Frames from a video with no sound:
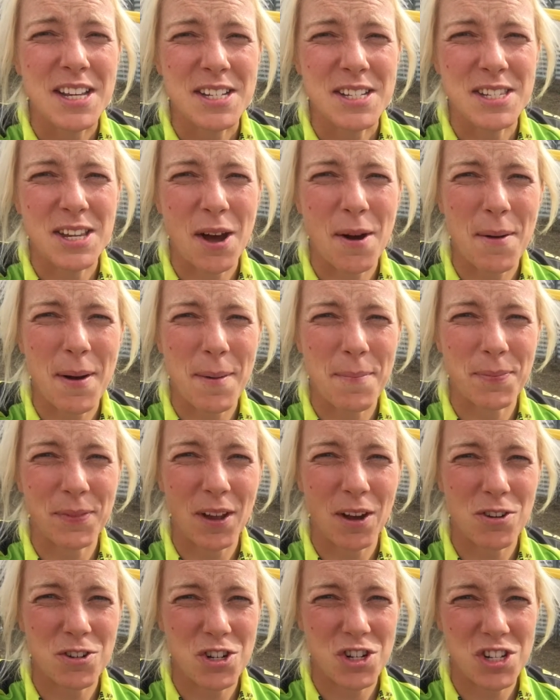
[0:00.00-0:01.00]
So
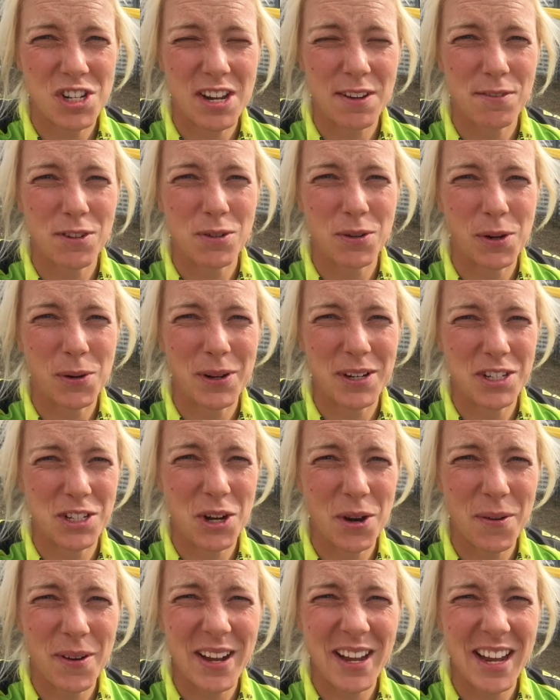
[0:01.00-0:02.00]
I'll just give you a quick
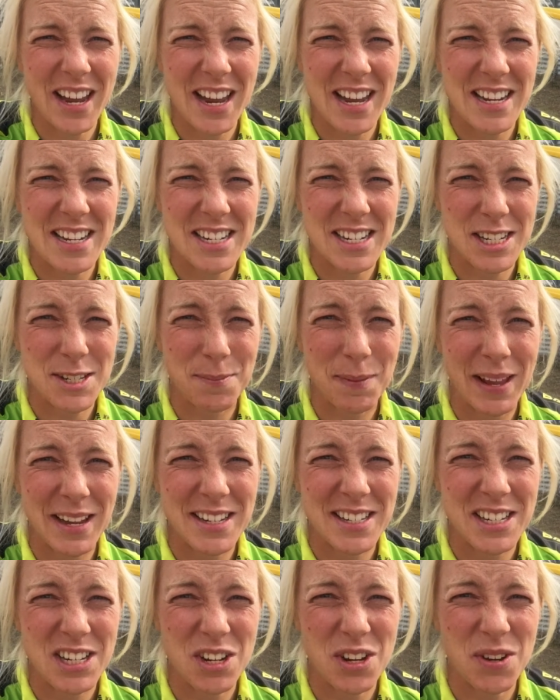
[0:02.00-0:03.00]
tour and
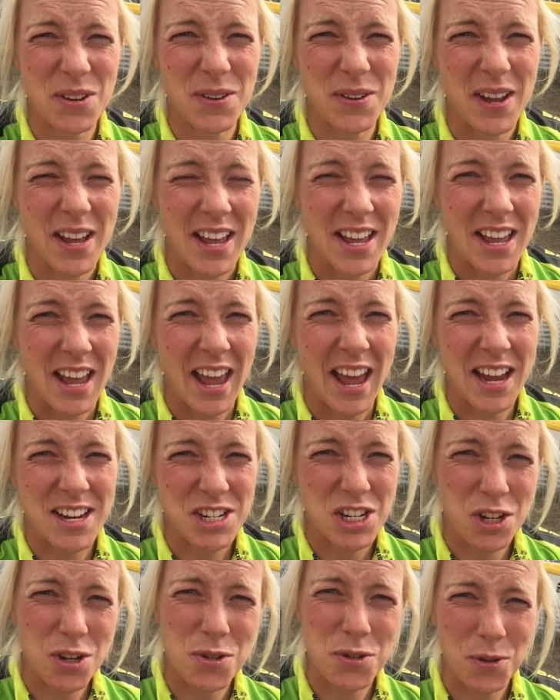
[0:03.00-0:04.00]
explain to you how
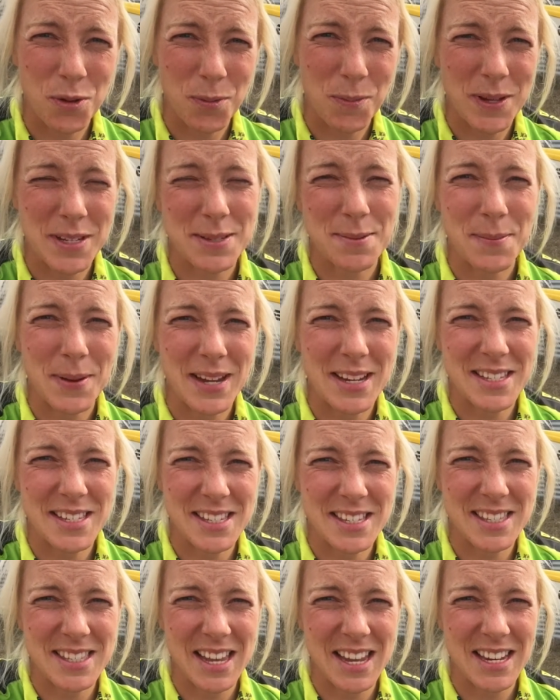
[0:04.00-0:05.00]
to use all the bits and pieces
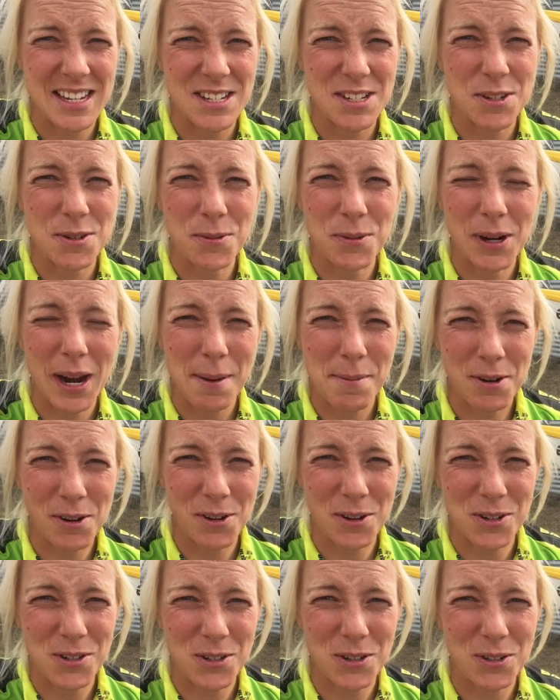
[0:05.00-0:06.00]
that you will come
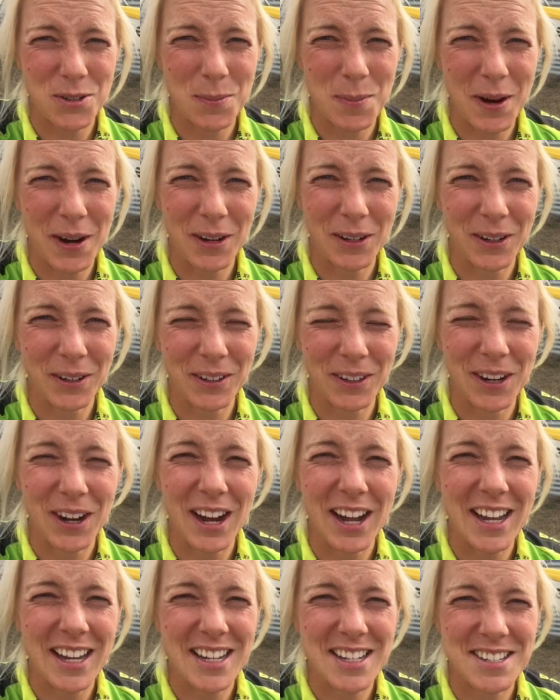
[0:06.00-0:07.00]
across on your Barracuda
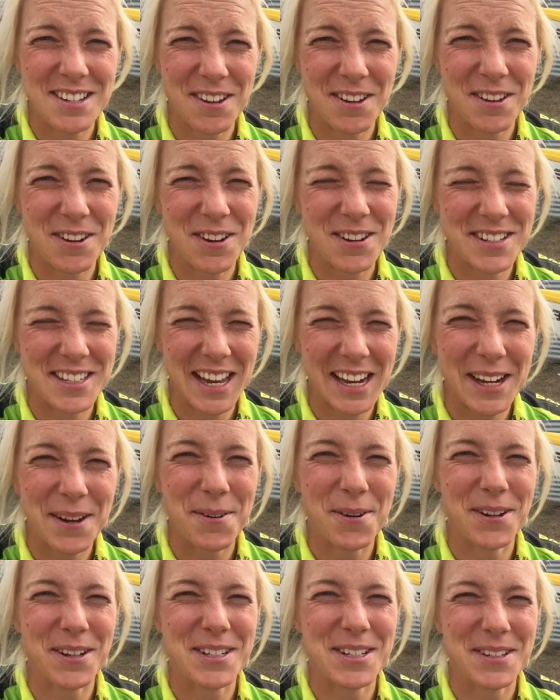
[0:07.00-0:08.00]
kayak, so you know exactly
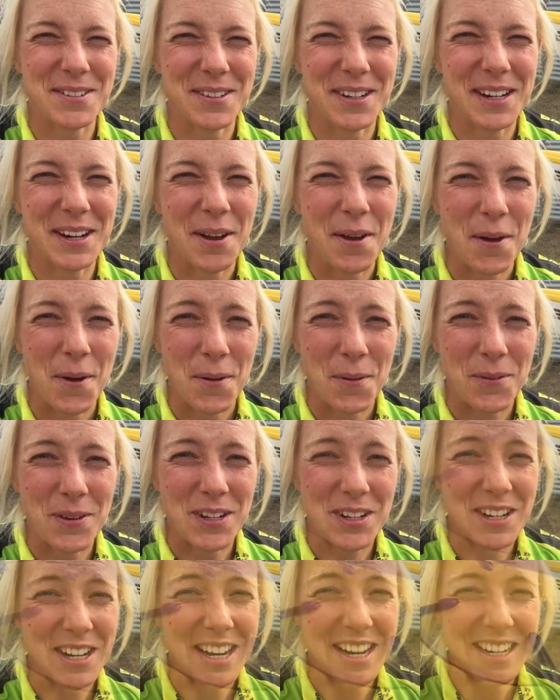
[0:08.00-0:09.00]
what you're doing
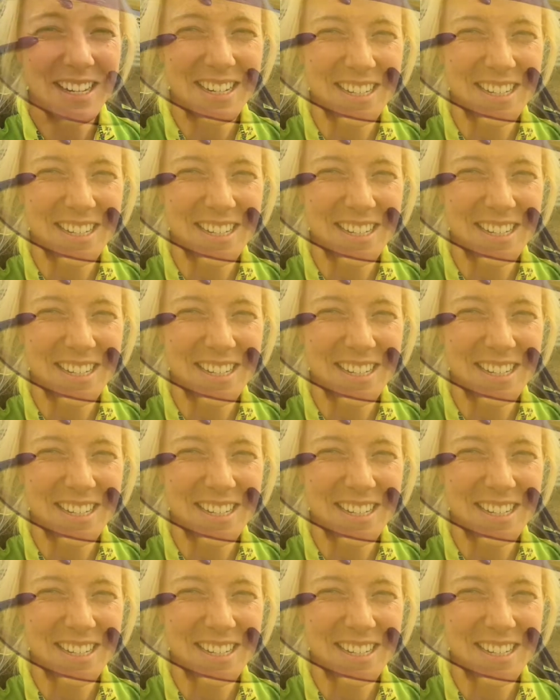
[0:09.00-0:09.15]
when you need